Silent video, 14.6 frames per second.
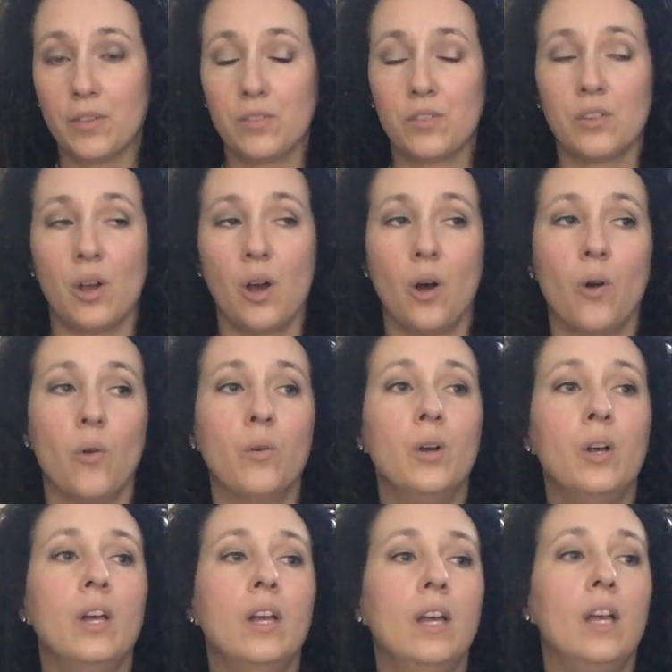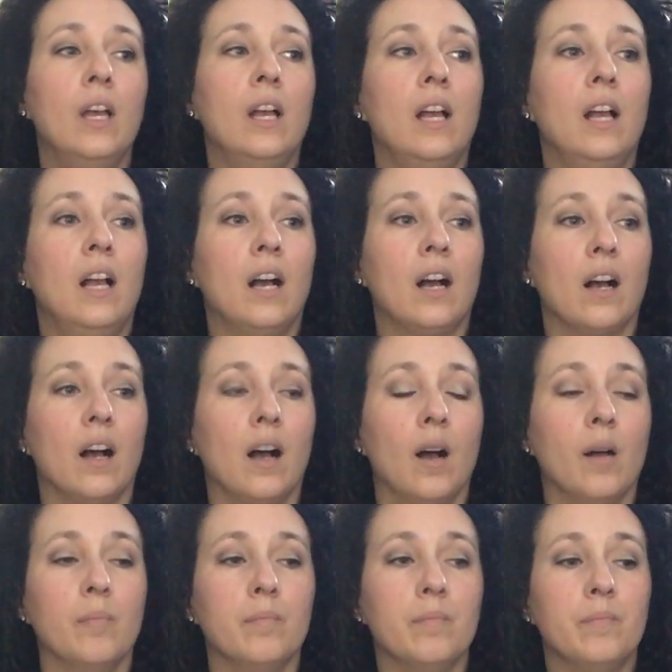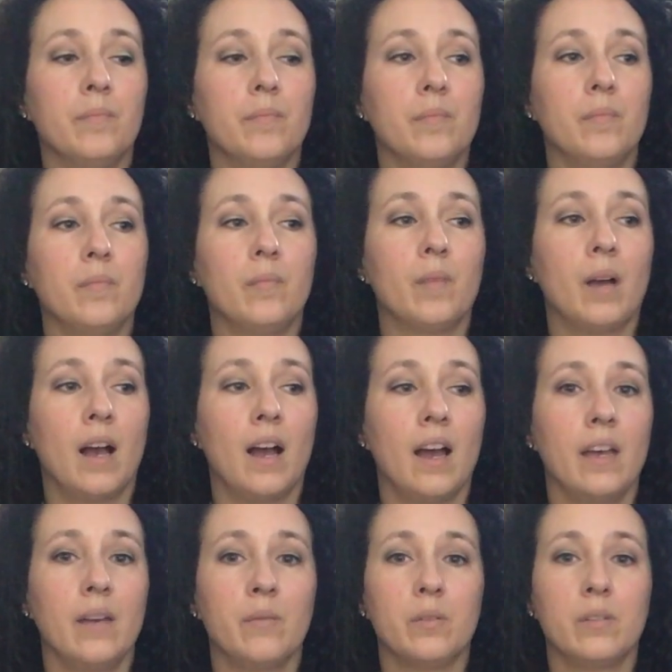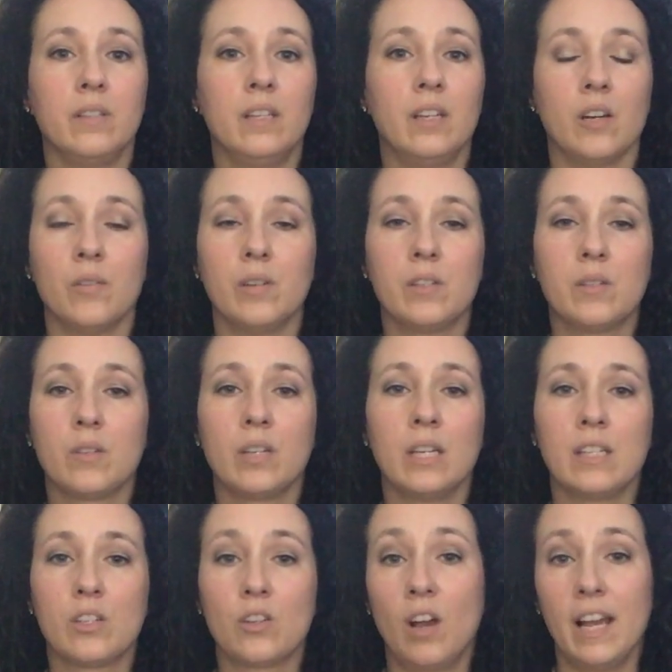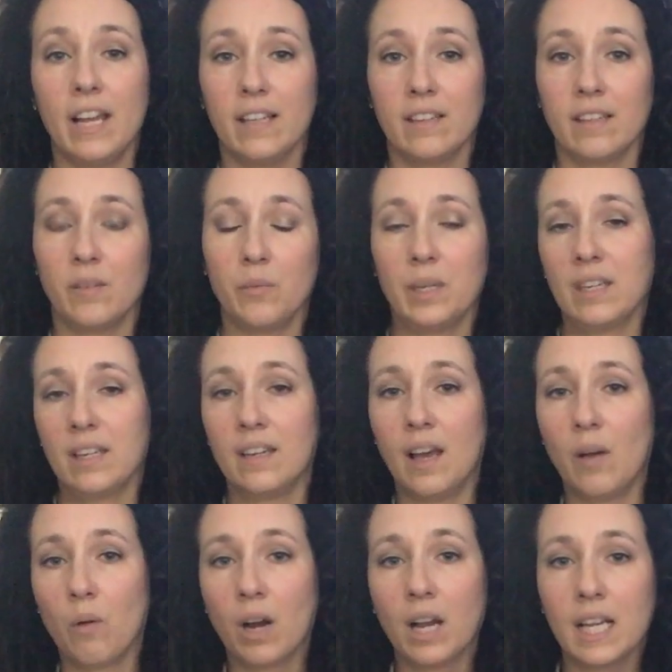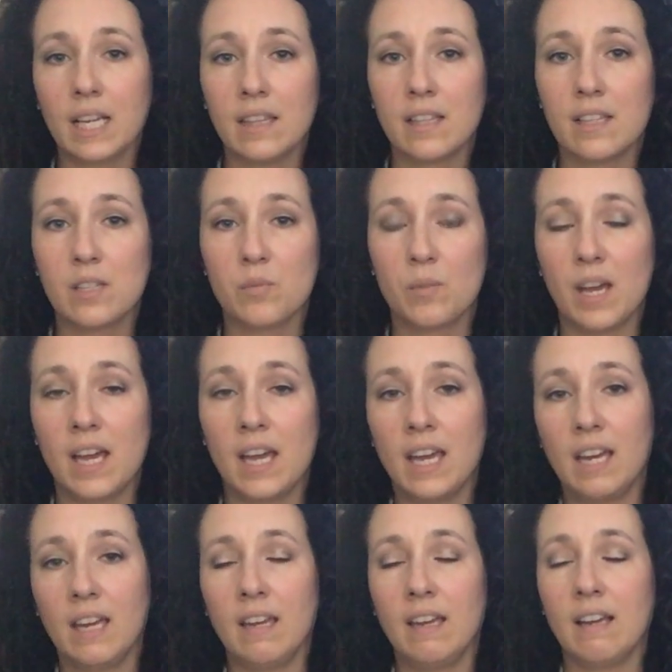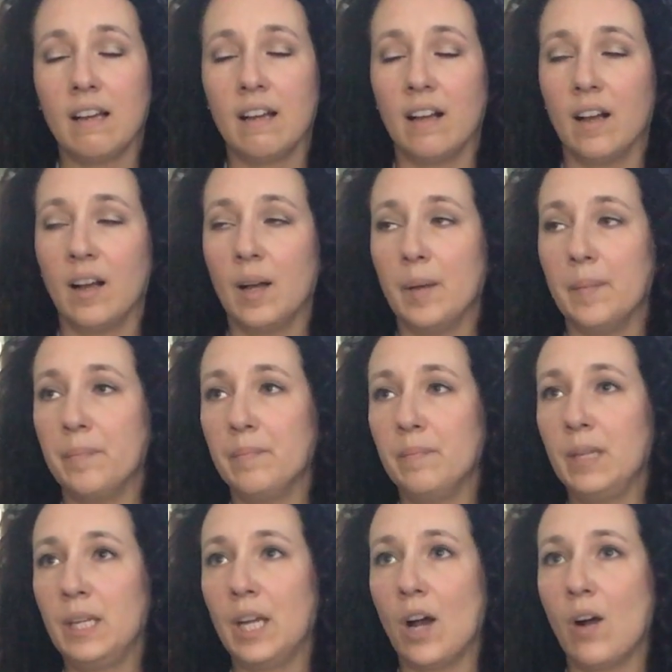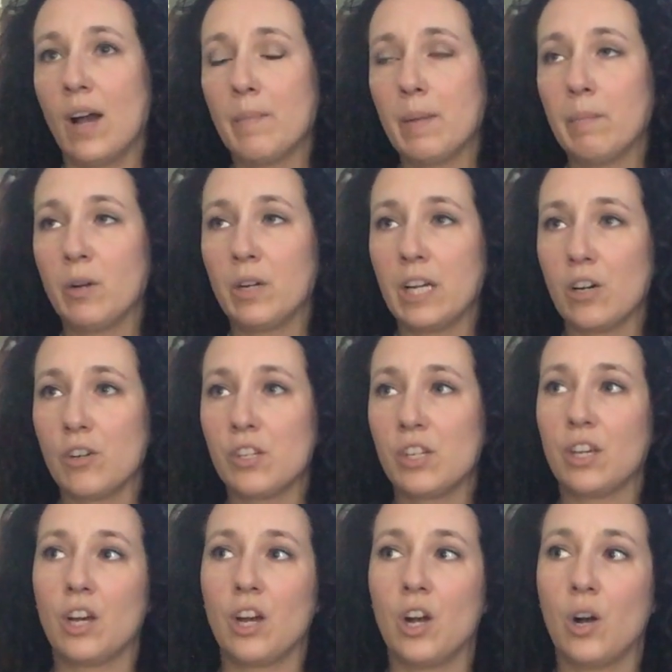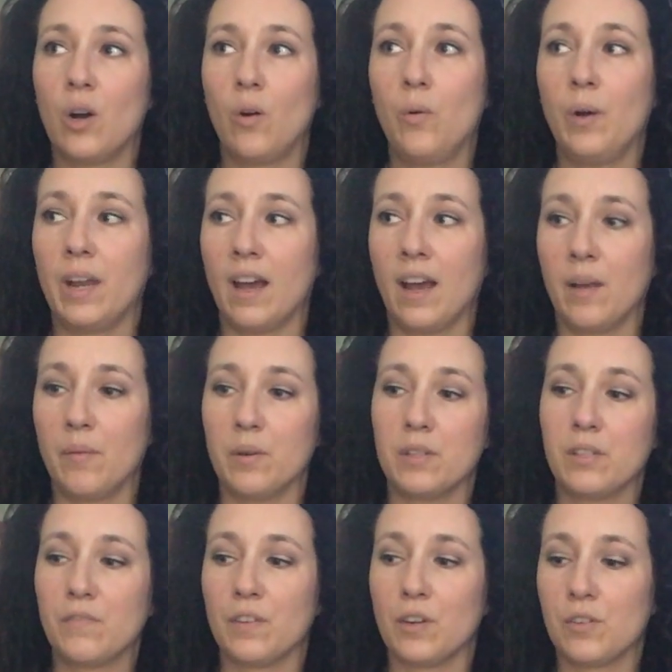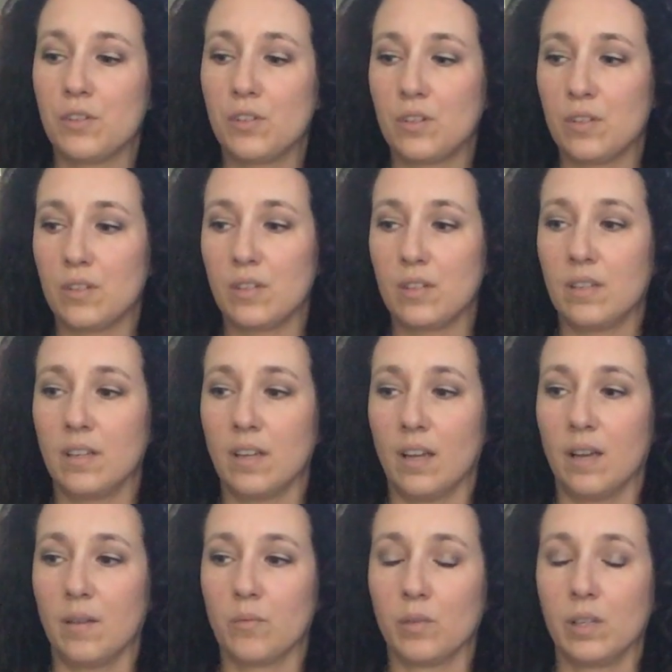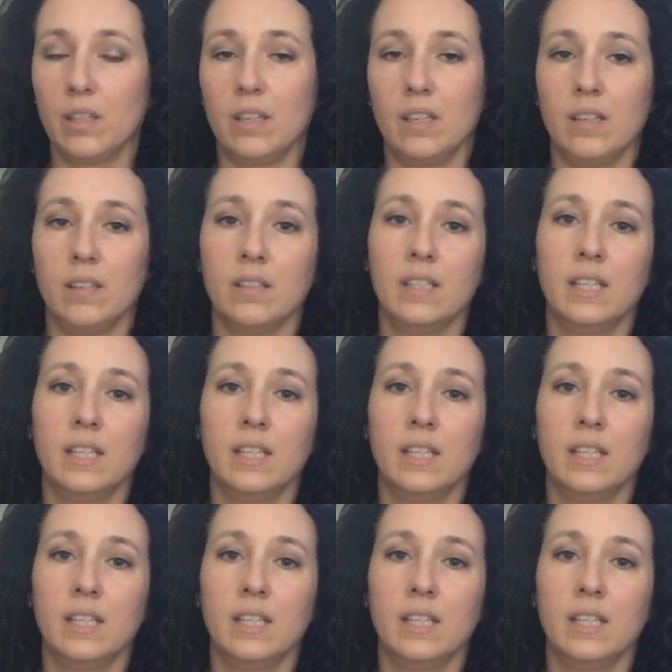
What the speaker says: So I would, it's great that we can network in this way. I remember years ago when I was first really